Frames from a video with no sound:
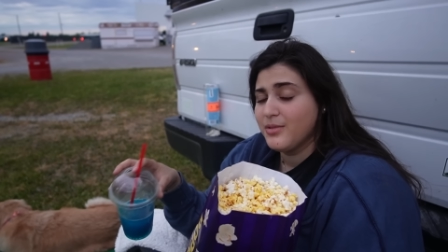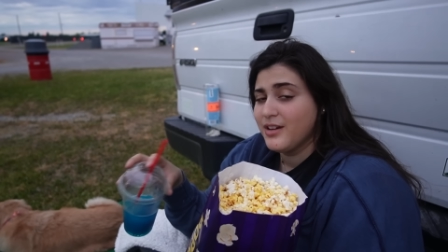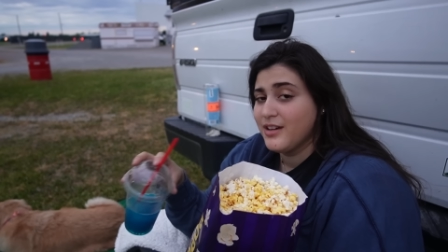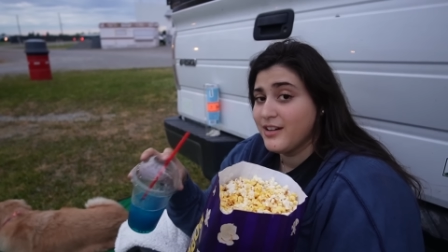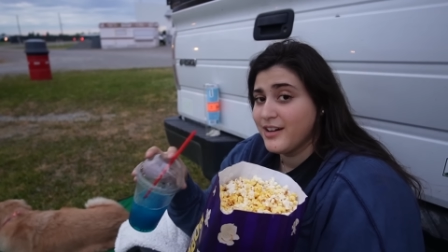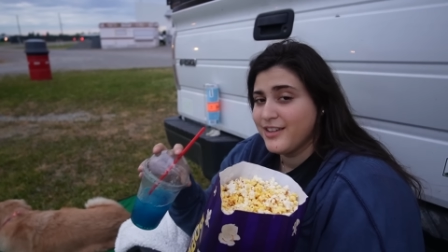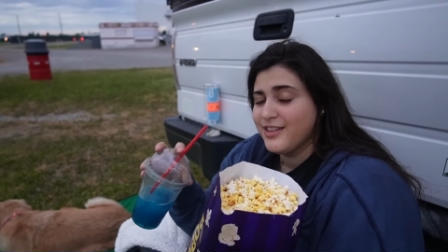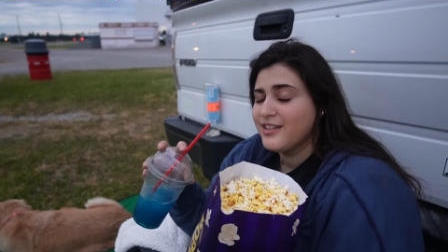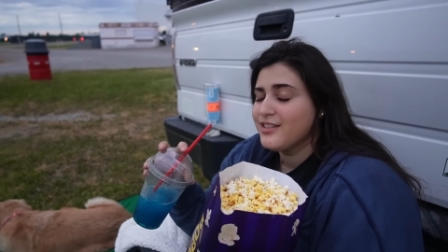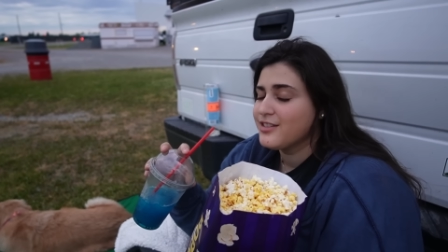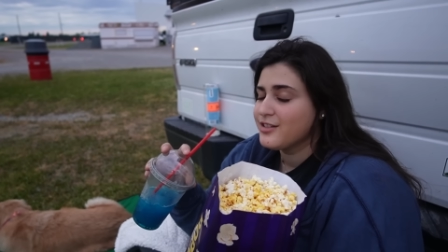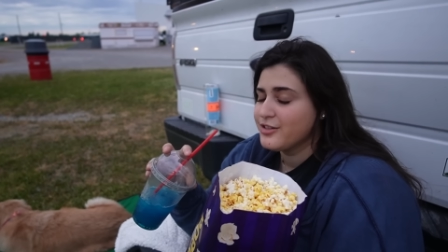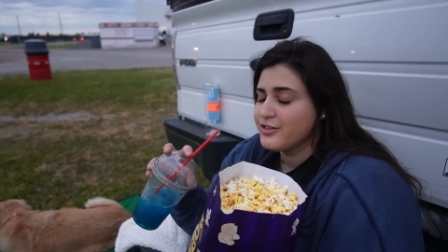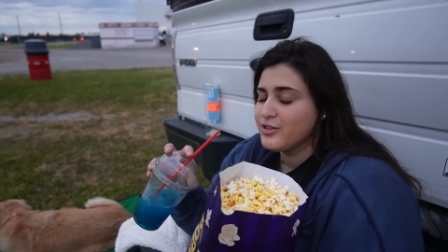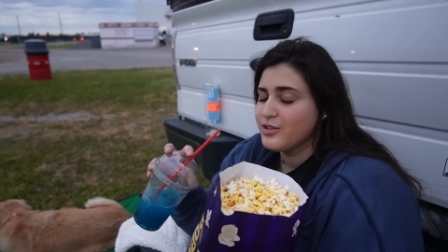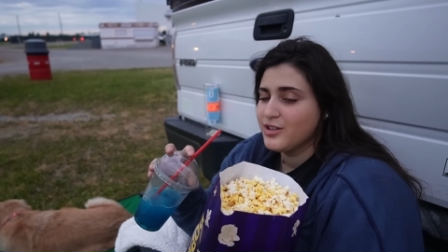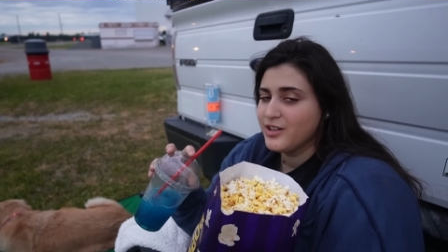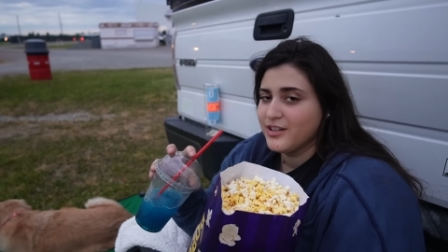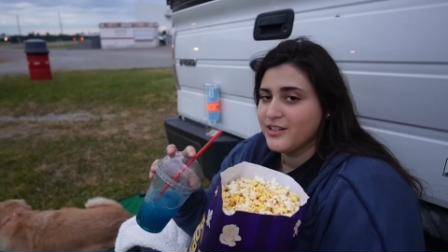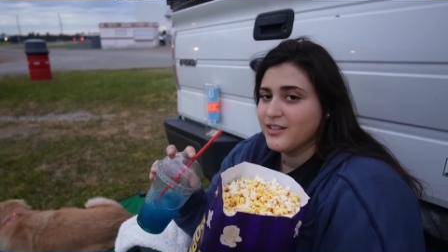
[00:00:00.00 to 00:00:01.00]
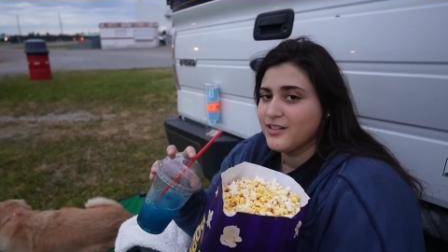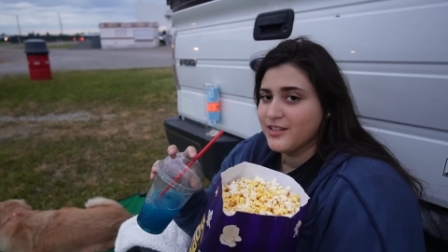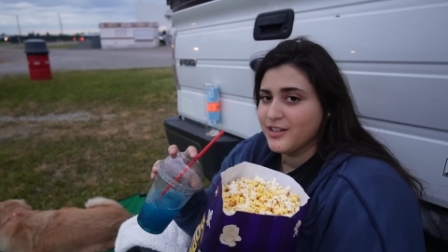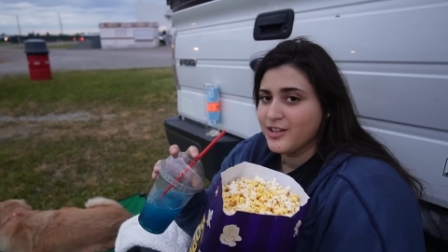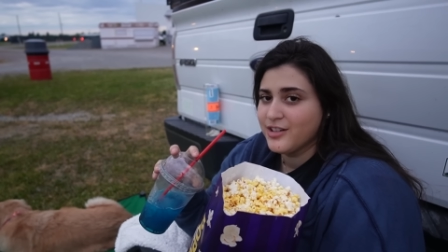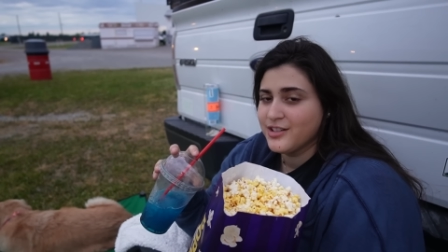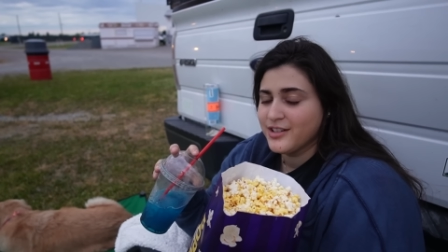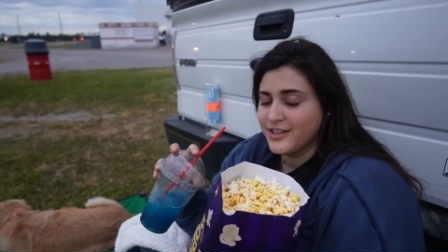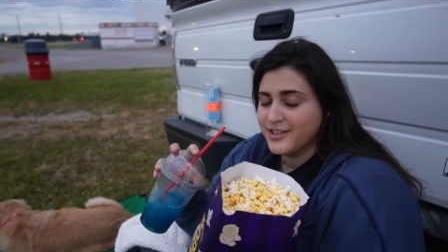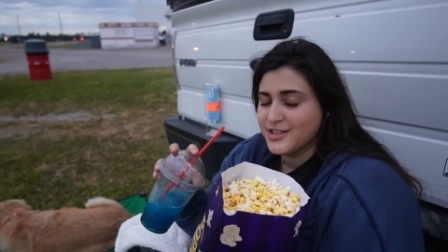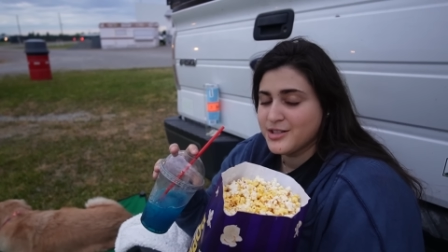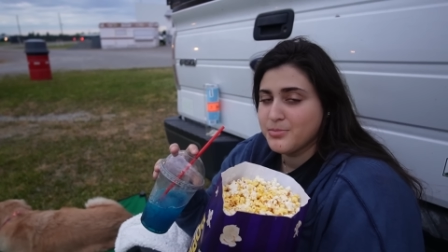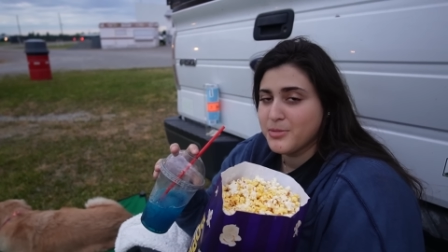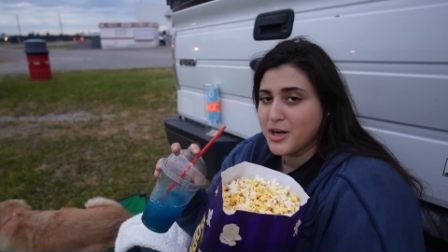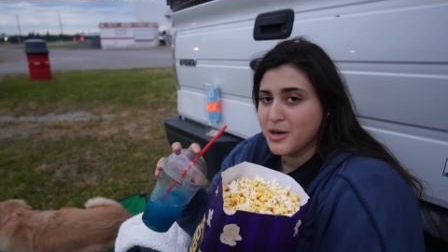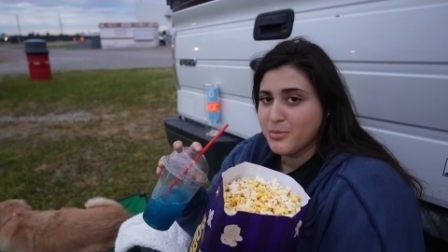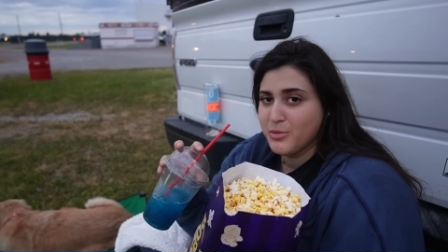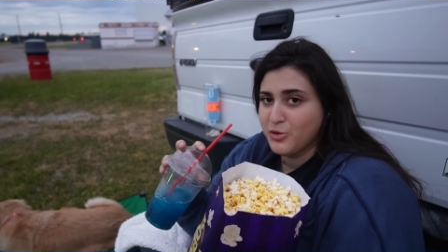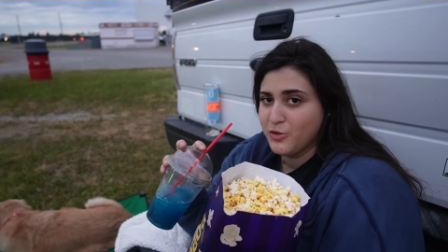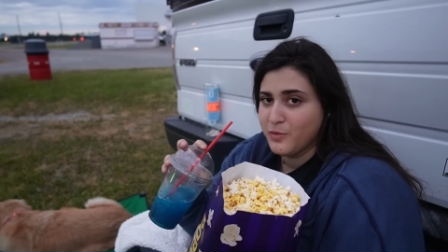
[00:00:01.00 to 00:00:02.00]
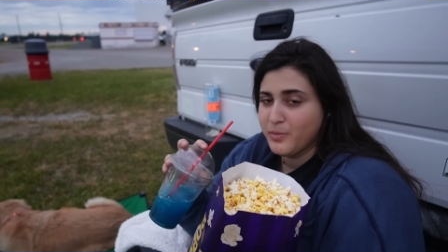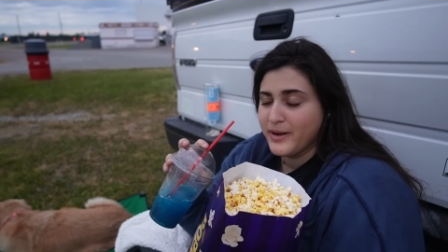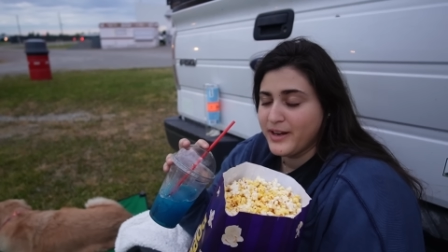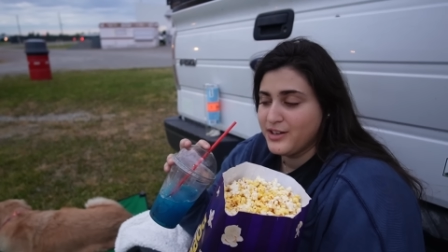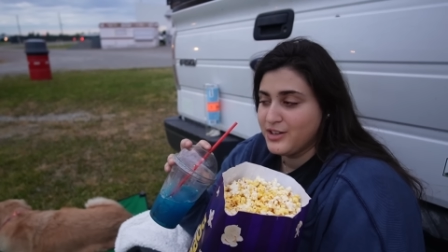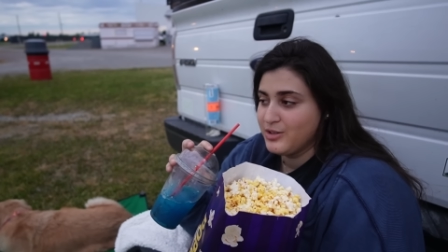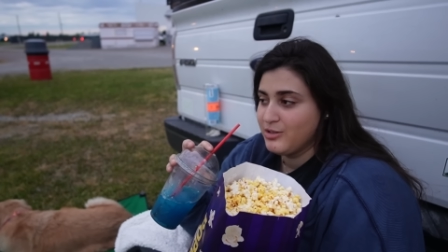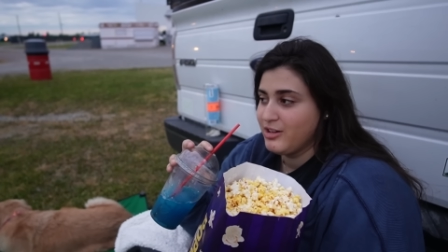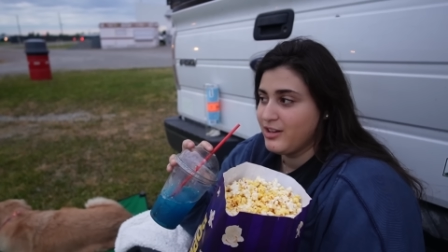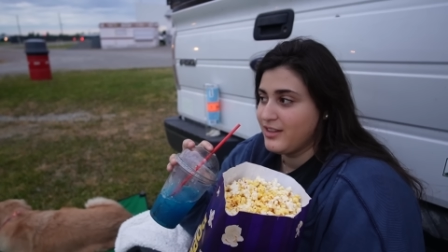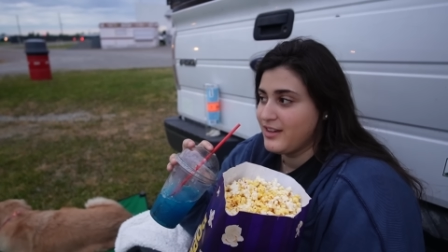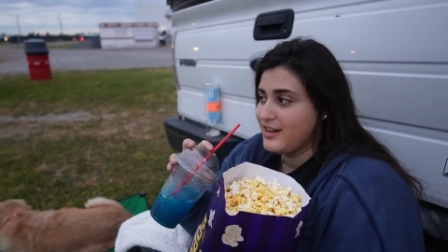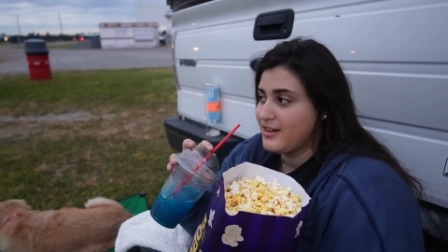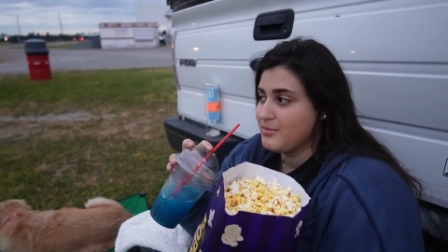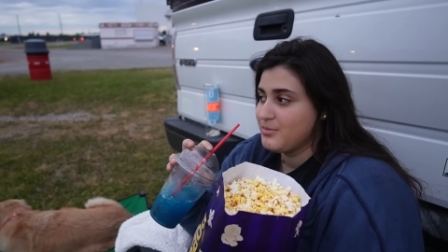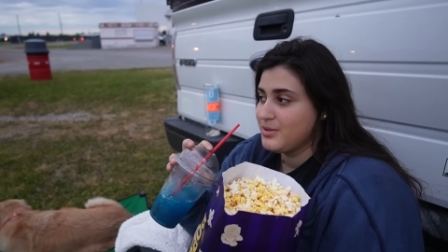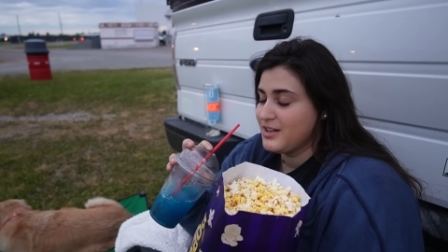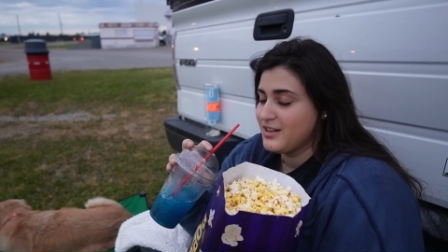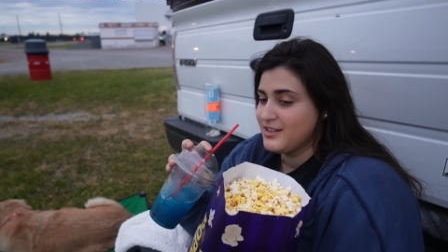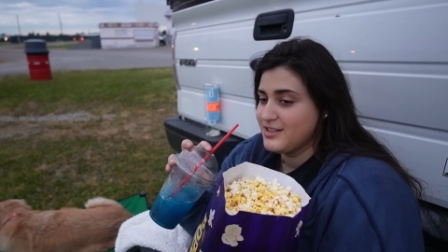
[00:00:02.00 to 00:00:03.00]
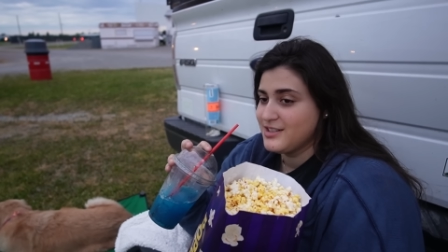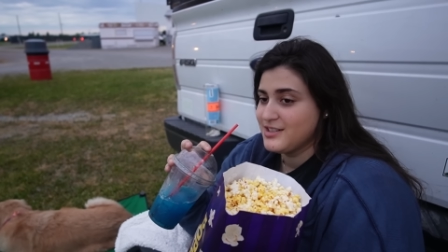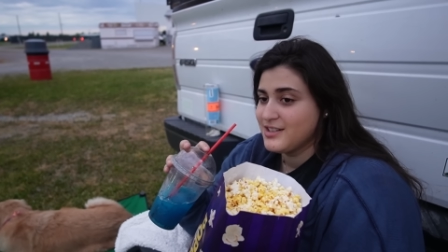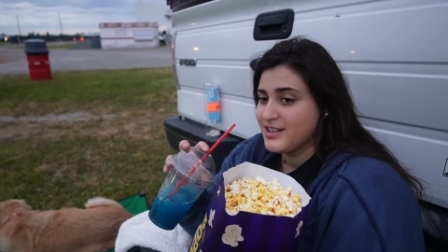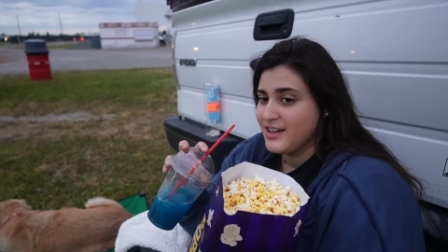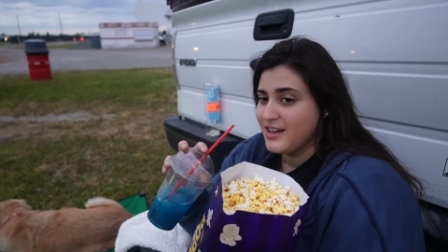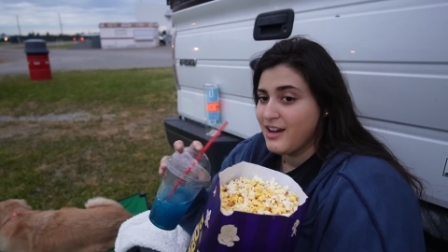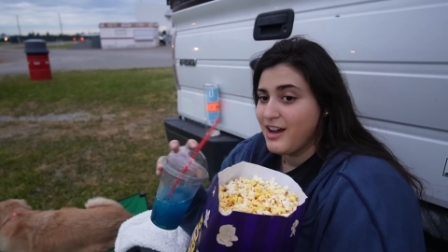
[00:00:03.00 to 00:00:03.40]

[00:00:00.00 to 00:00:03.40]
and I think they're doing a smart move by doing that, because